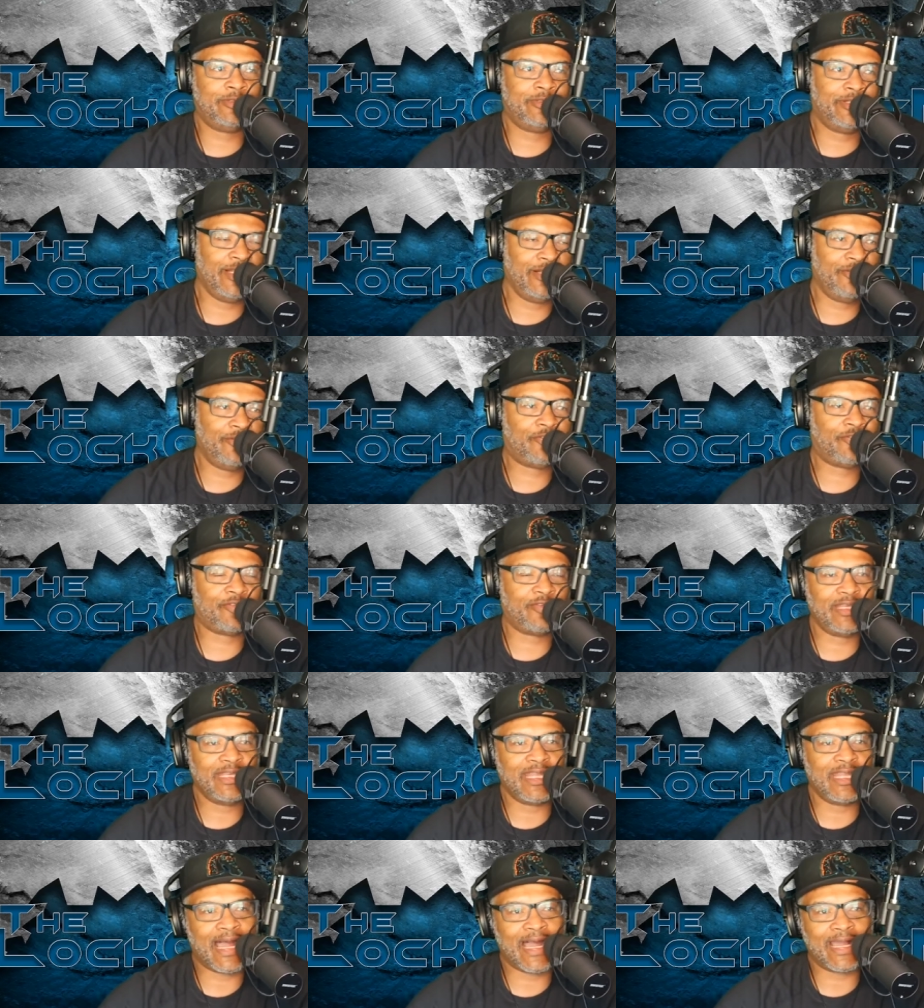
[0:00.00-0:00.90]
didn't
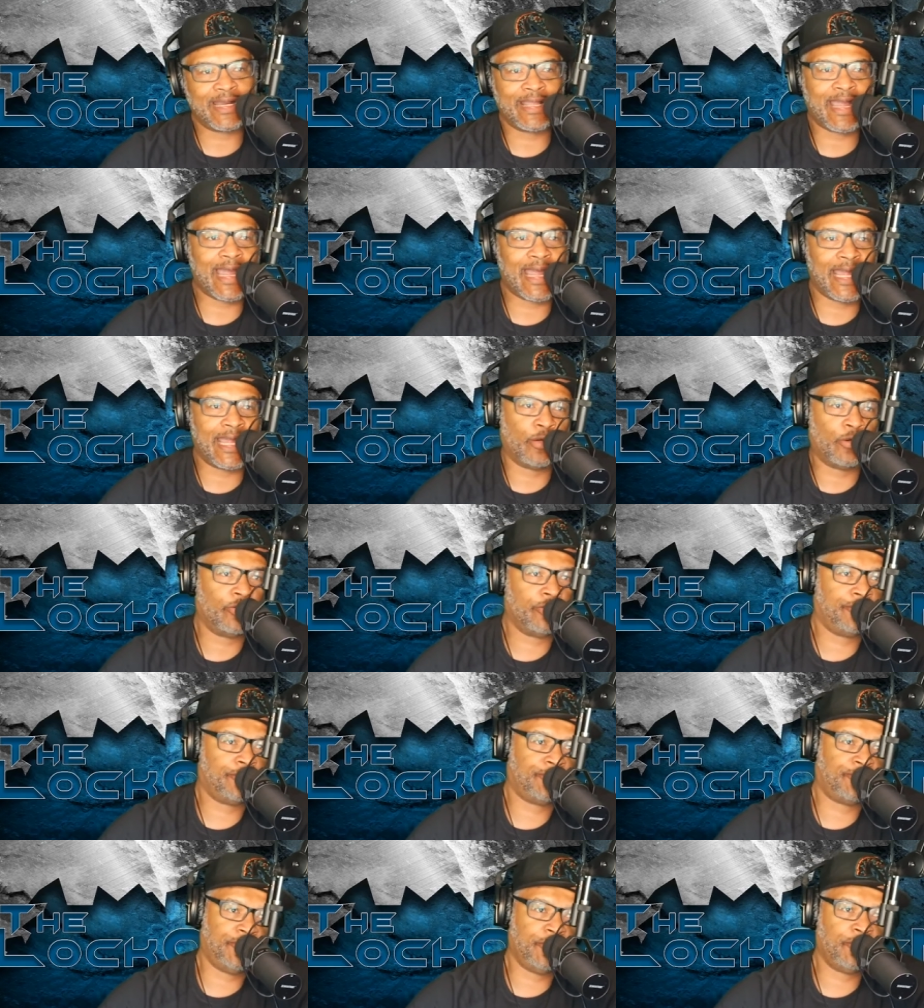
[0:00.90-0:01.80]
see eye to eye
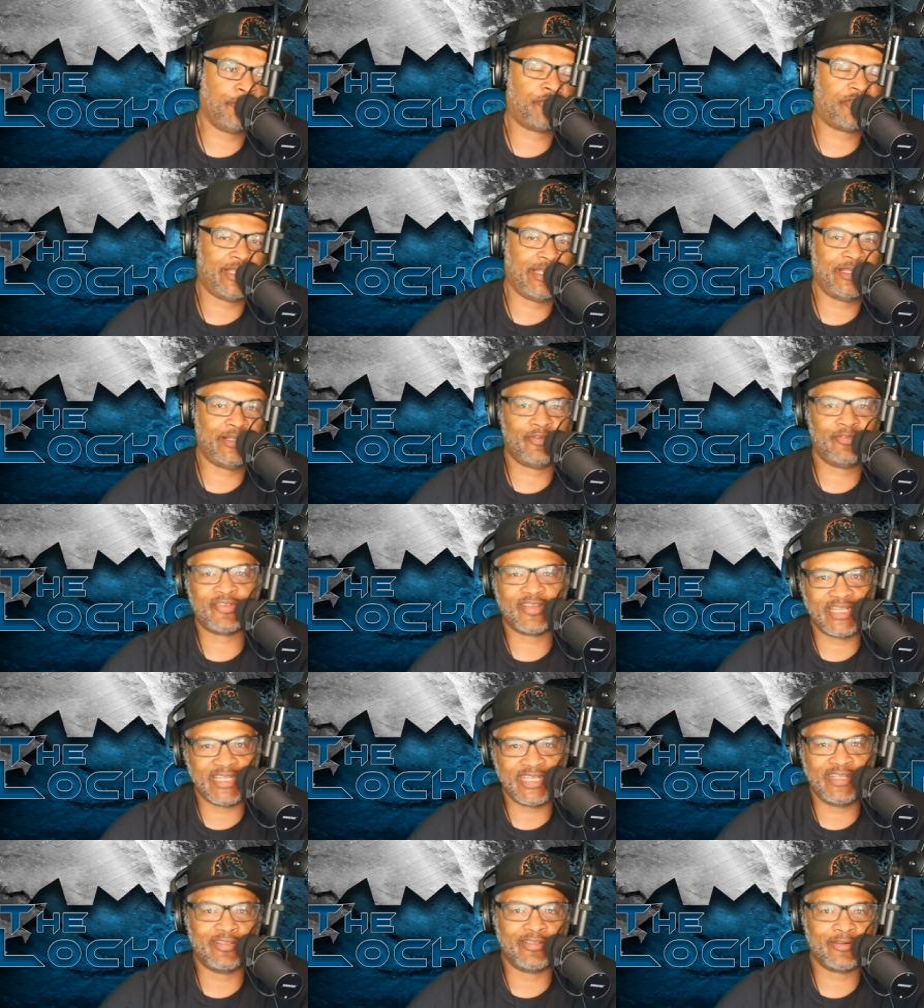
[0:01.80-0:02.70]
on a few things
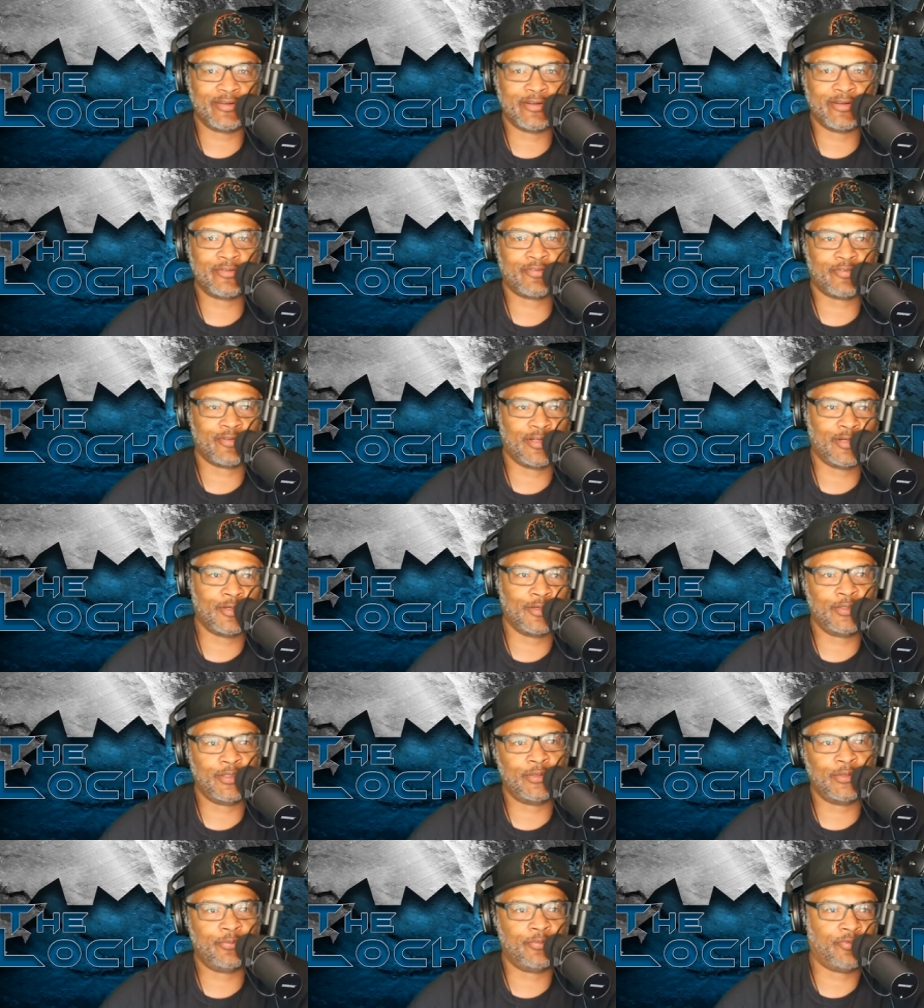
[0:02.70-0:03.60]
either.
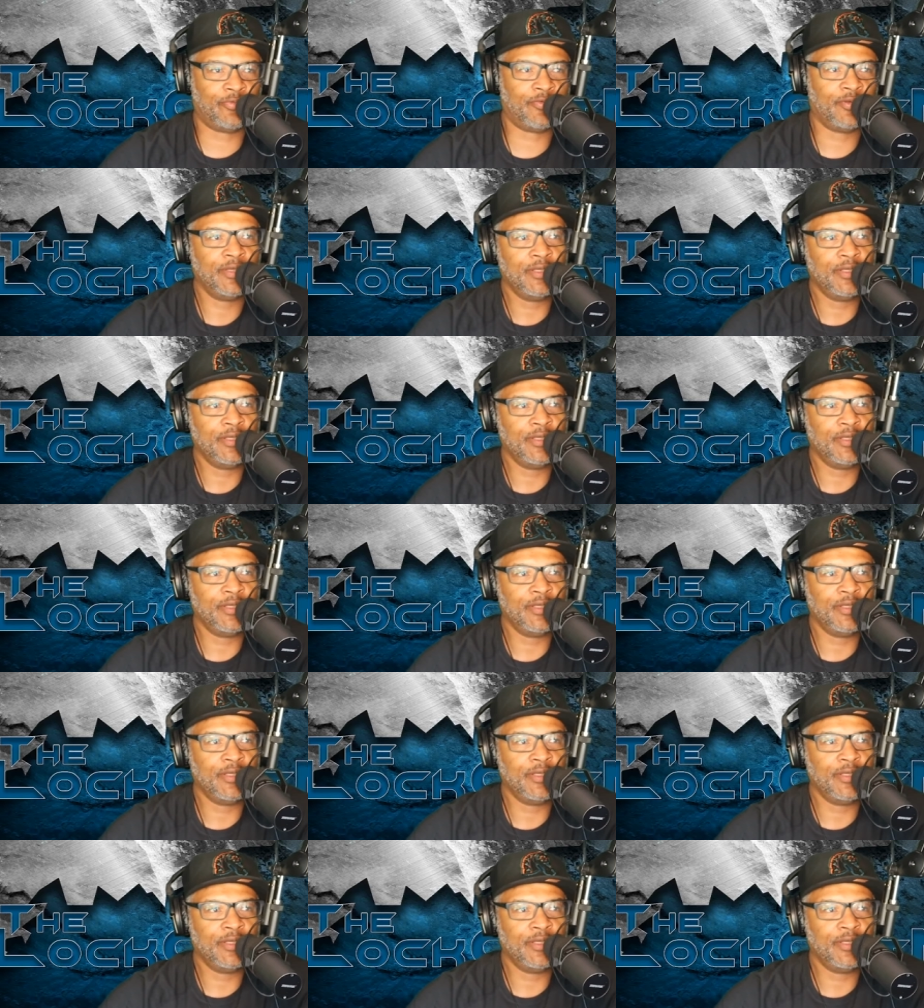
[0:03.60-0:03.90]
So it was